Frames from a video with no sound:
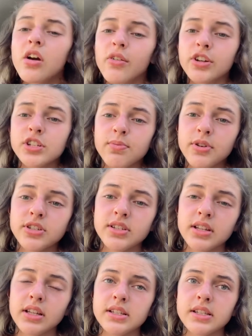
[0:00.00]
We were supposed to
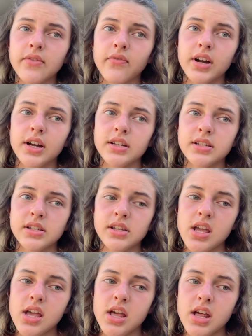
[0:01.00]
see the sunrise,
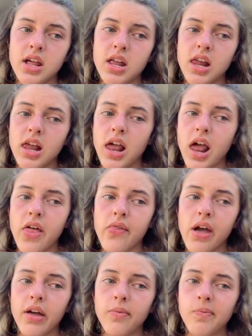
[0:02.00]
and
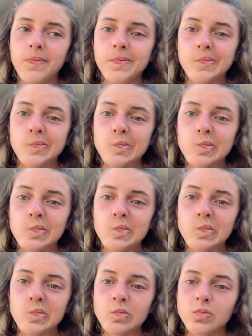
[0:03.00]
then
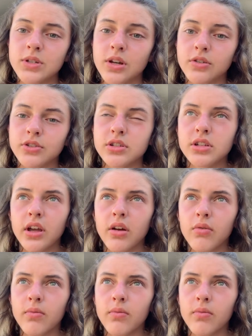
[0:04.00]
we all just like